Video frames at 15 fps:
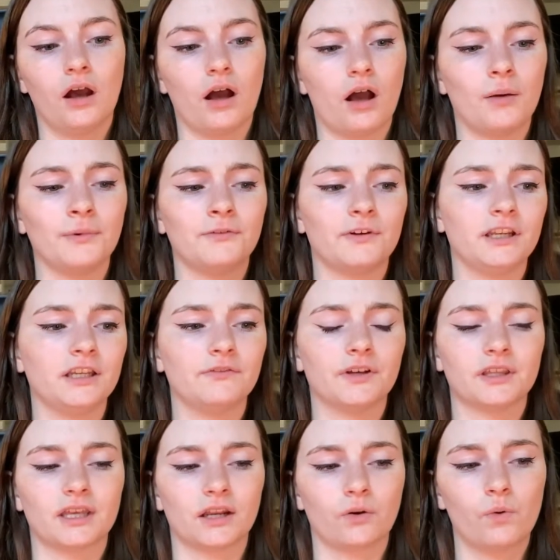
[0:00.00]
If any of
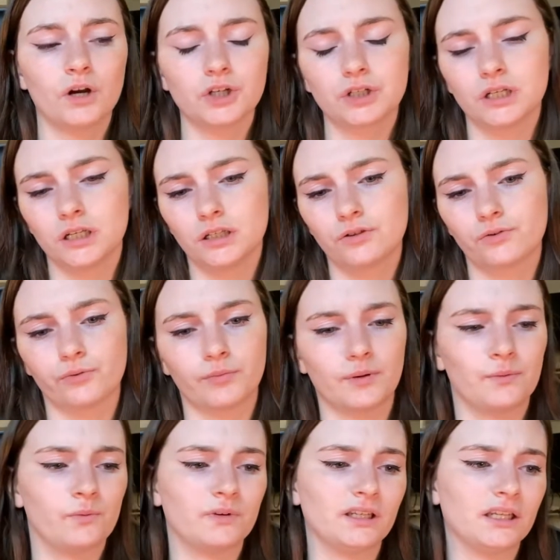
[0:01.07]
us had questions or
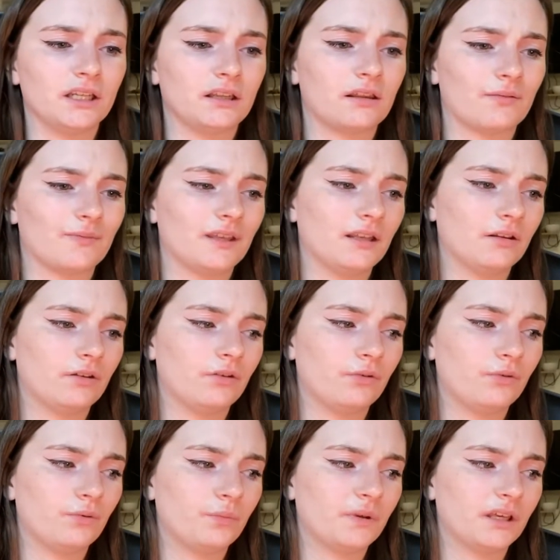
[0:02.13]
maybe we needed something
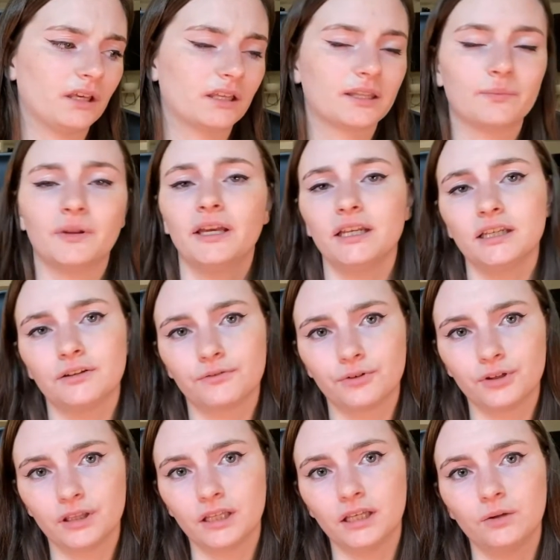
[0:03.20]
to be explained
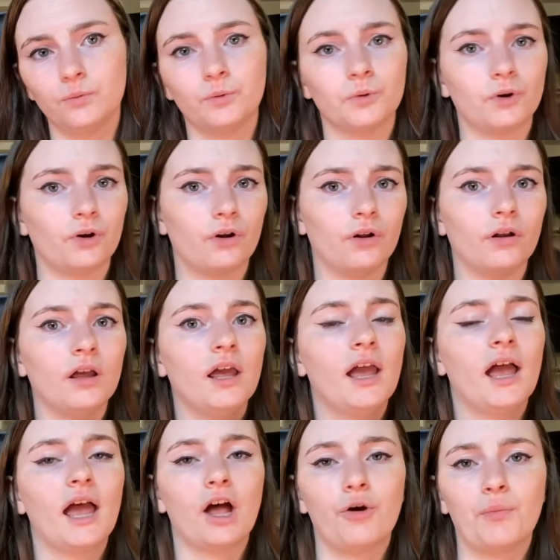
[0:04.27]
differently, we would all
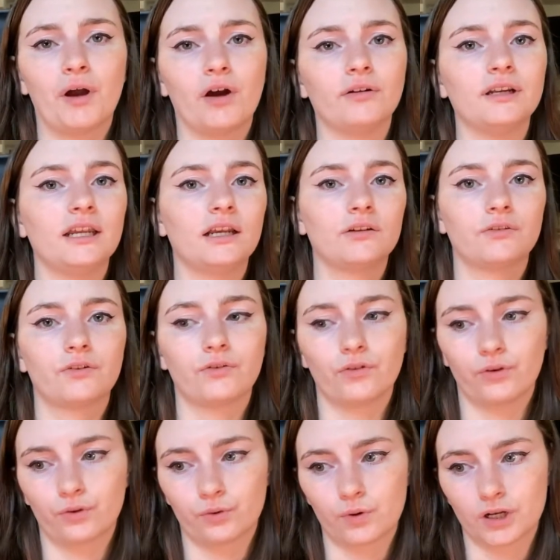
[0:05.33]
help out and answer
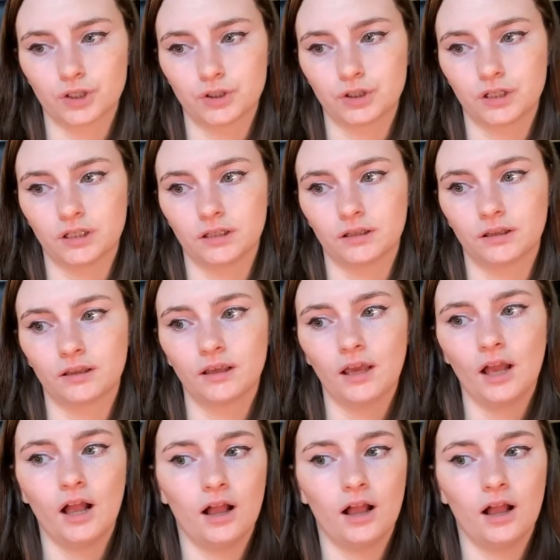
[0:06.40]
those questions.